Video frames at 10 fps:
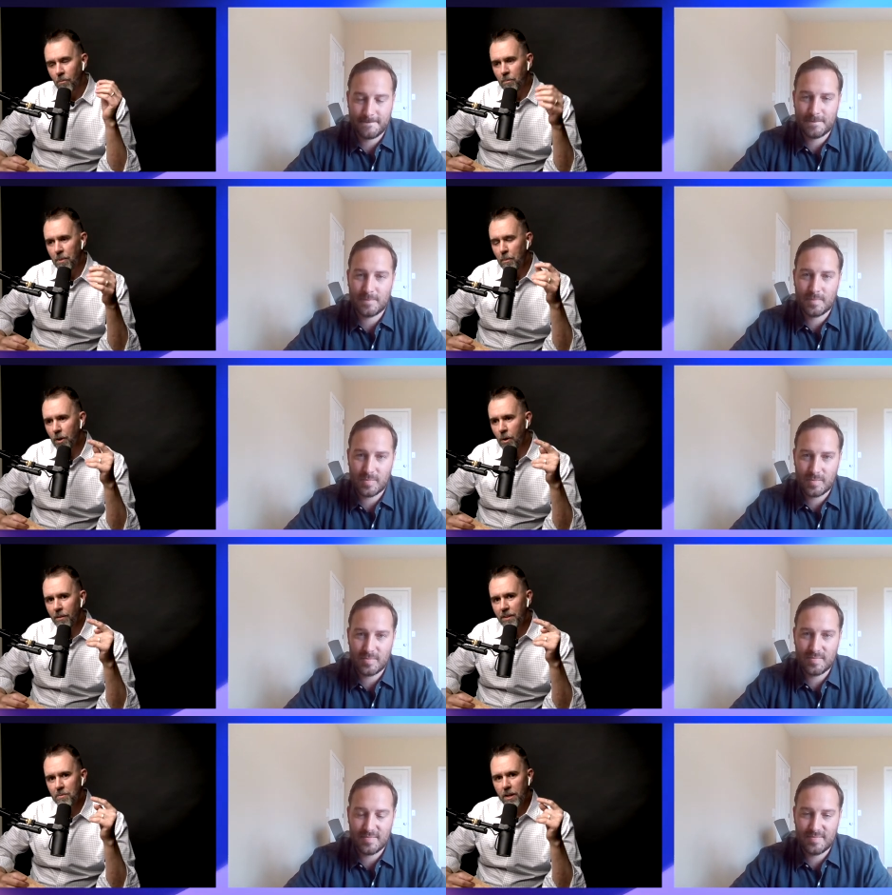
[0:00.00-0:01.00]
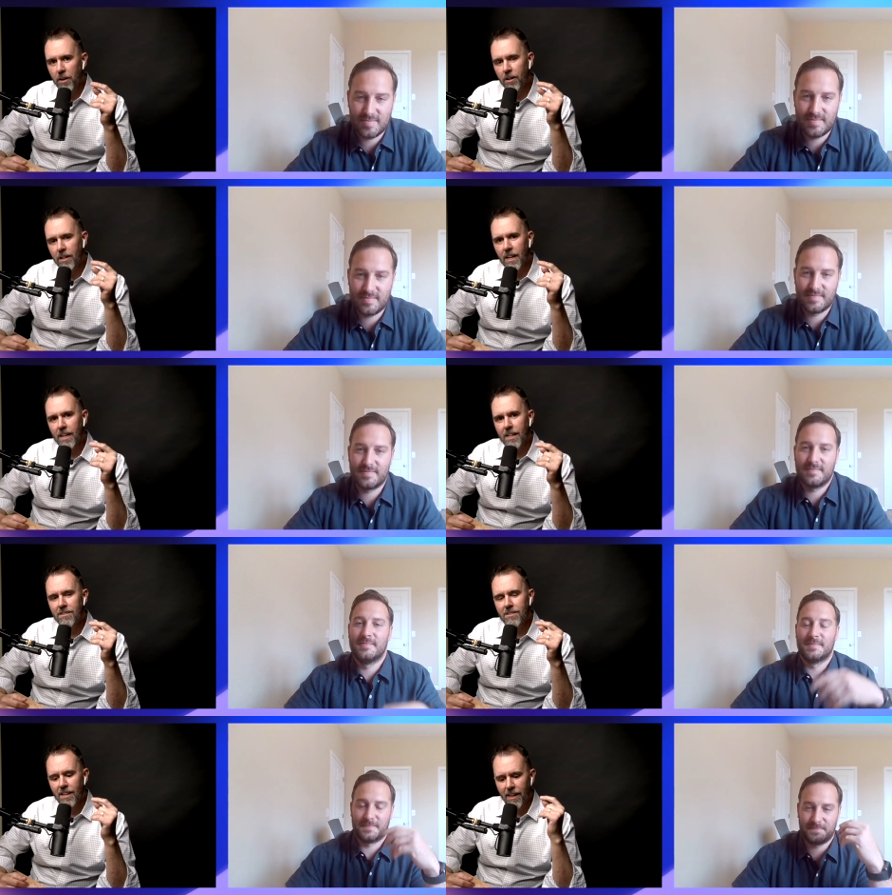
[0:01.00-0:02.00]
Speaker 1: when people go on these big
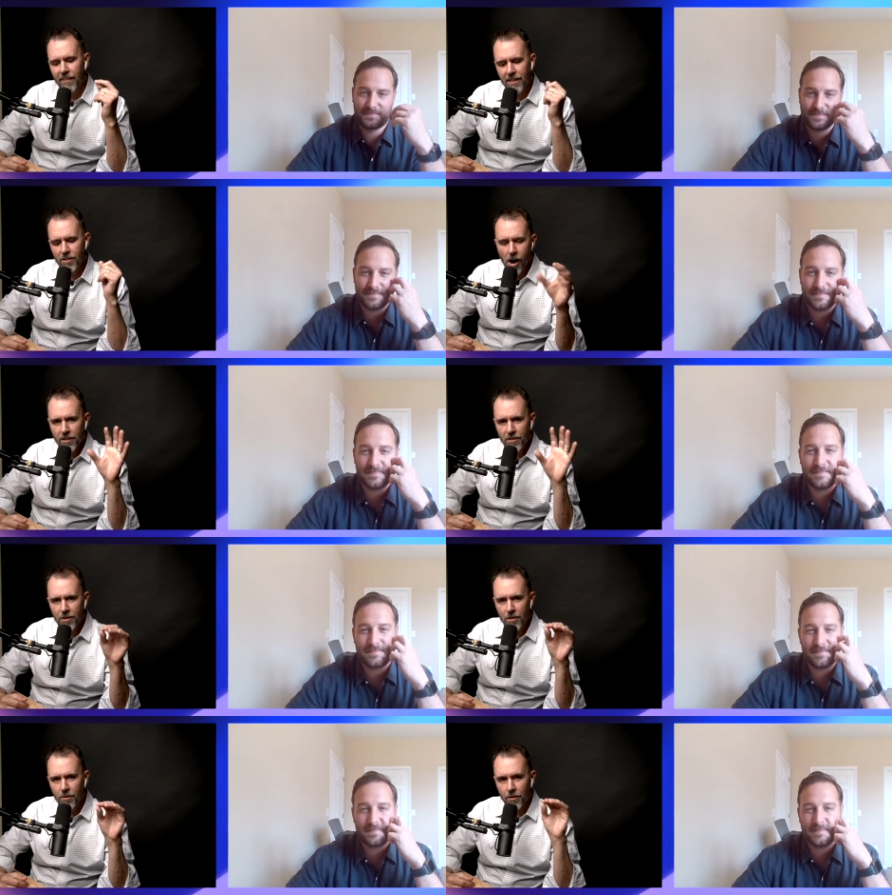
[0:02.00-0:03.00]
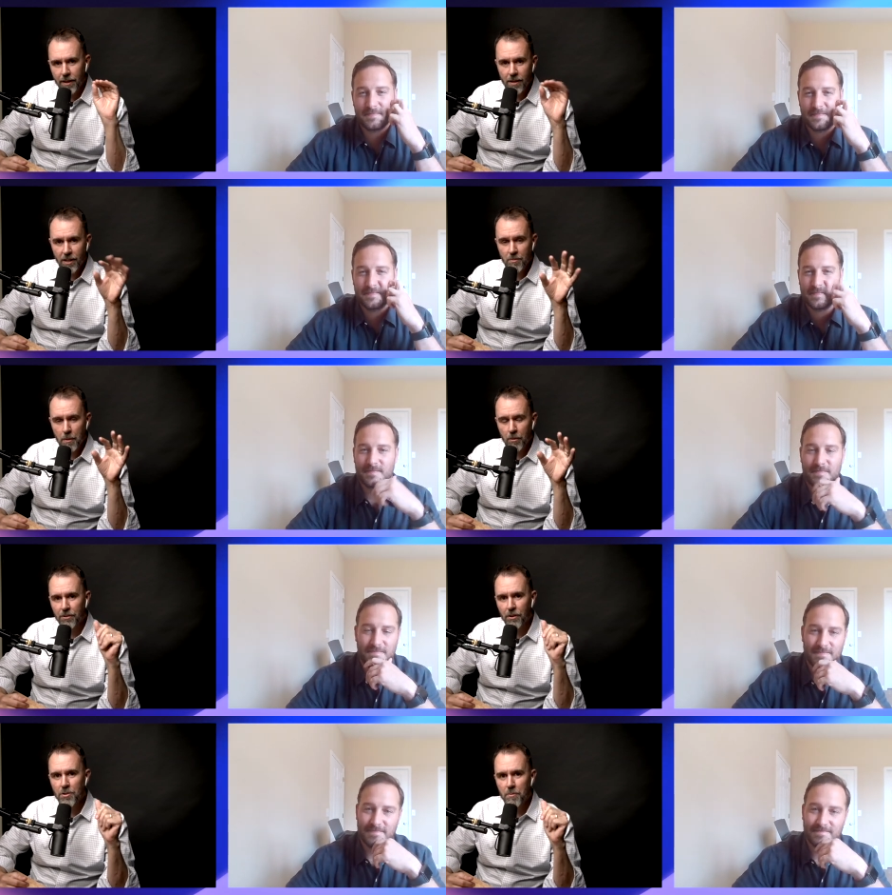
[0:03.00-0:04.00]
hurricanes and they talk to or they talk to people on
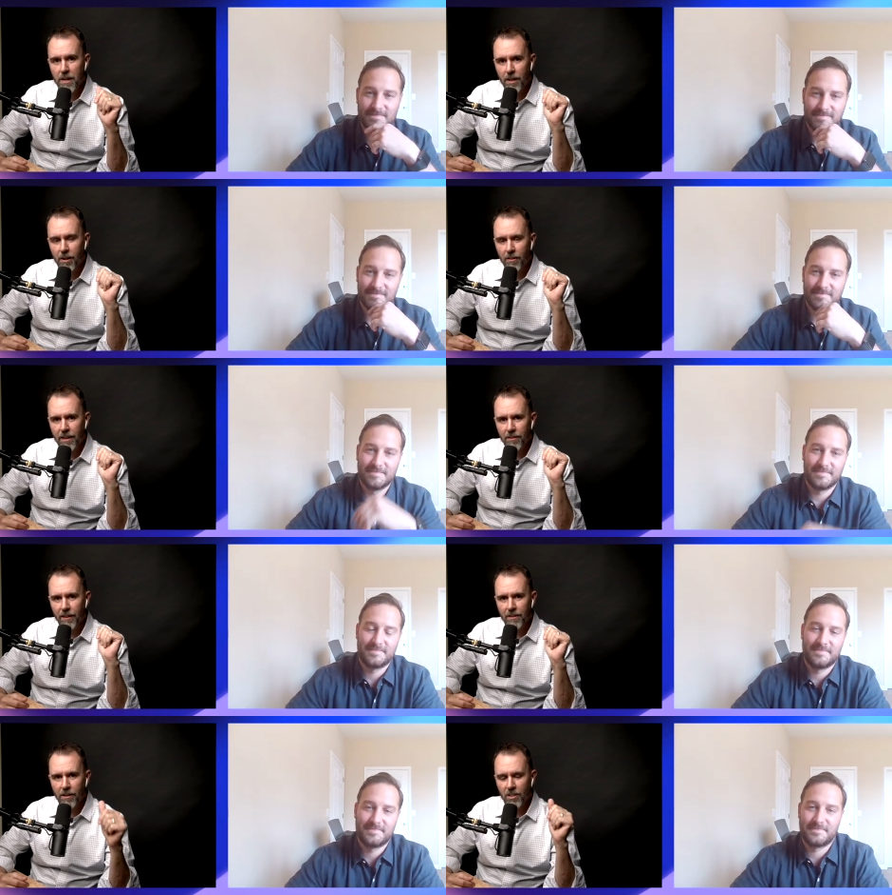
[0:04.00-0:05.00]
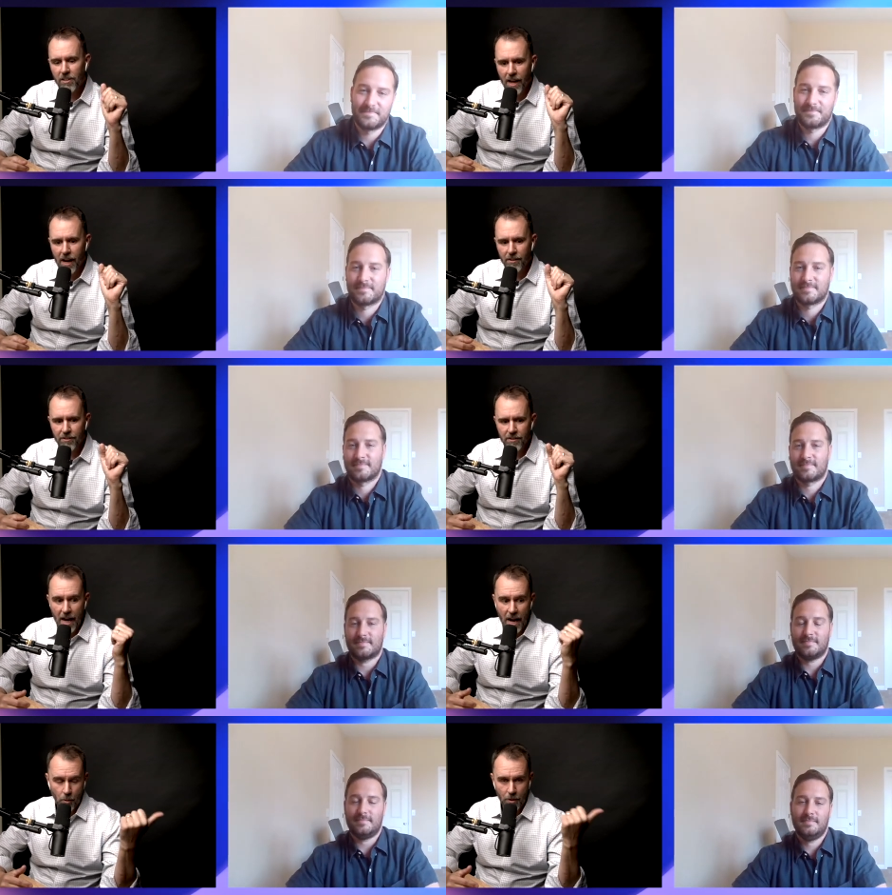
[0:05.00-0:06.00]
social media or they or they talk to guys
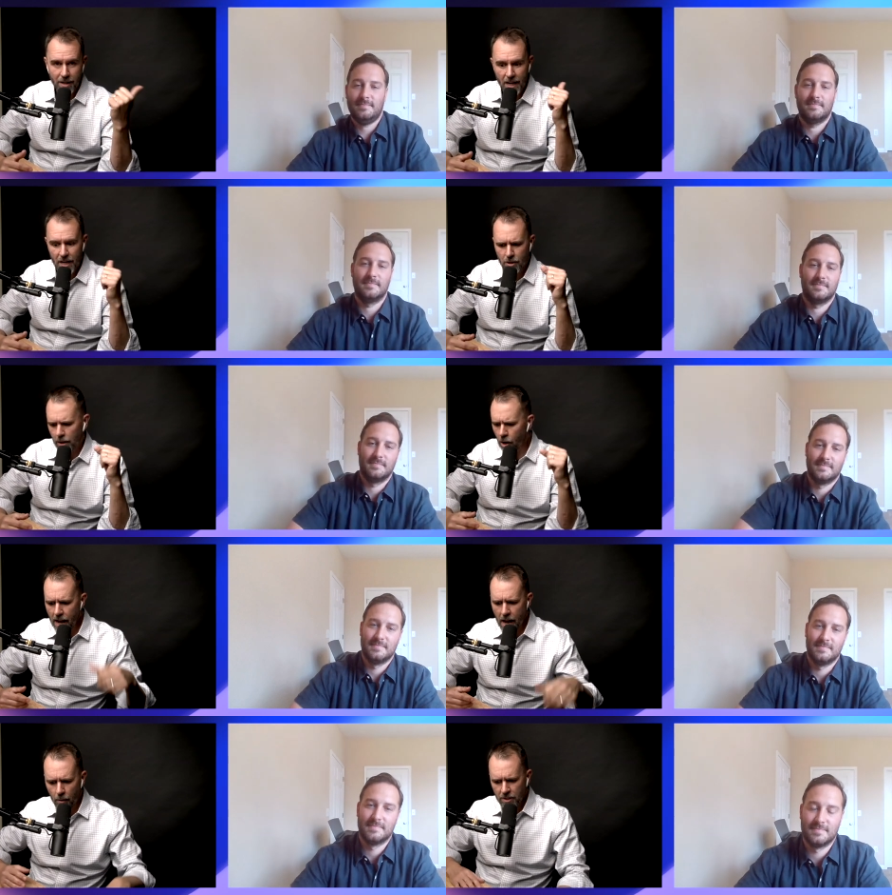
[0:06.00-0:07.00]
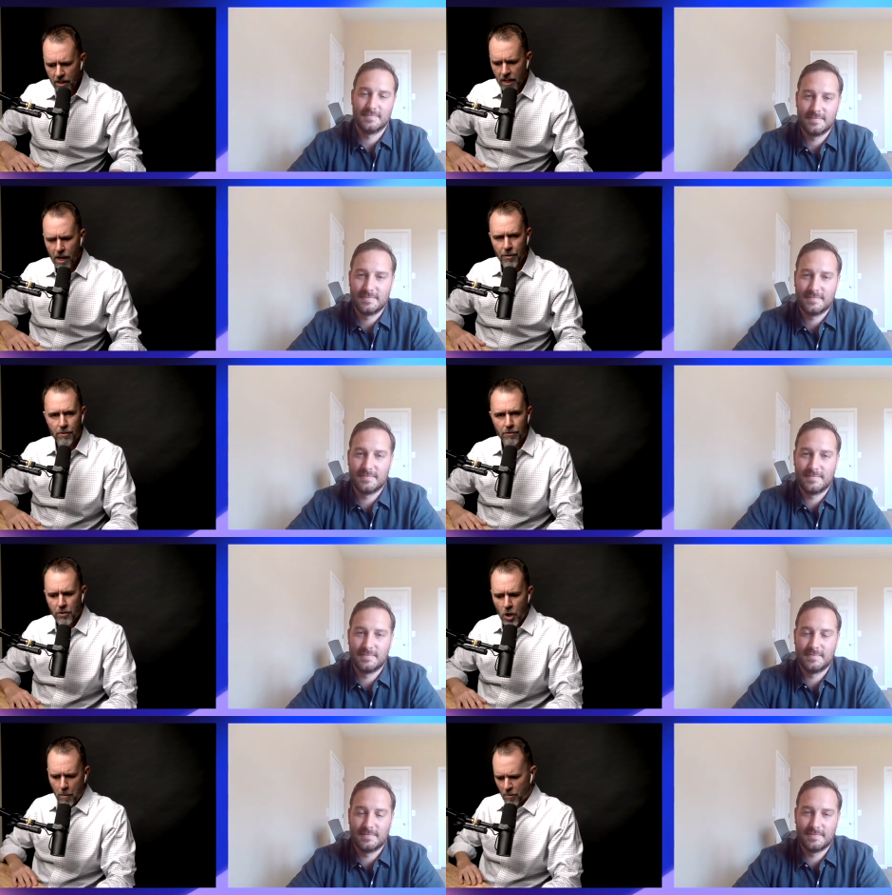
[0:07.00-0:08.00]
at orientation like oh yeah well i'm just going to get out there and
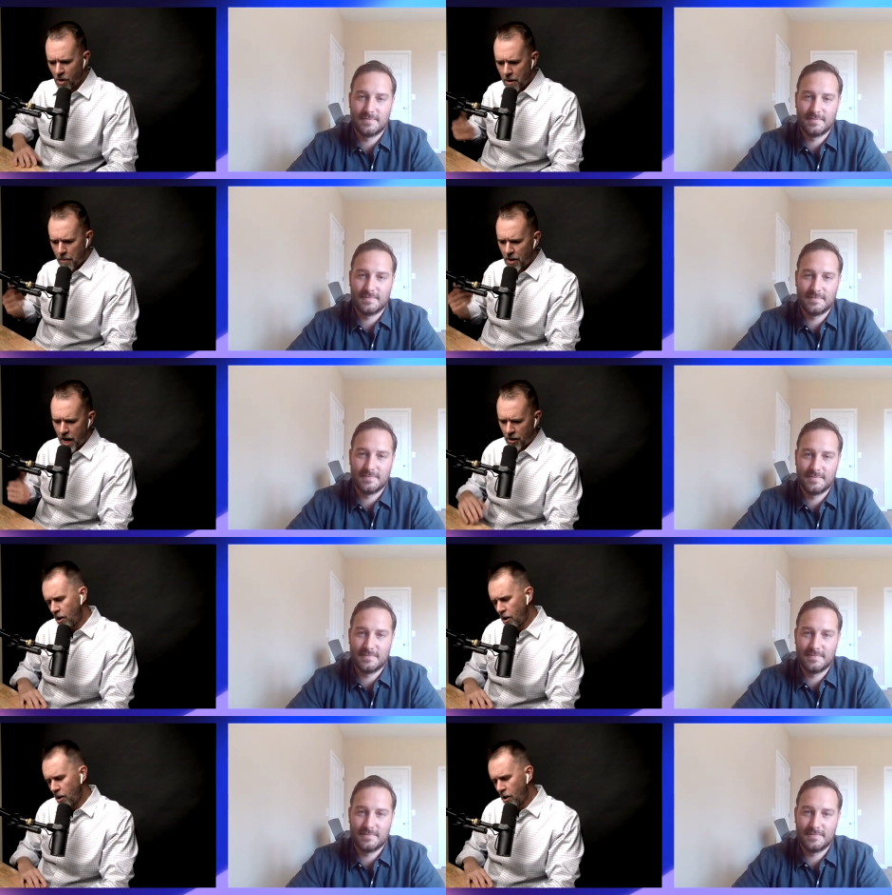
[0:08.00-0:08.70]
scope and write them up tonight.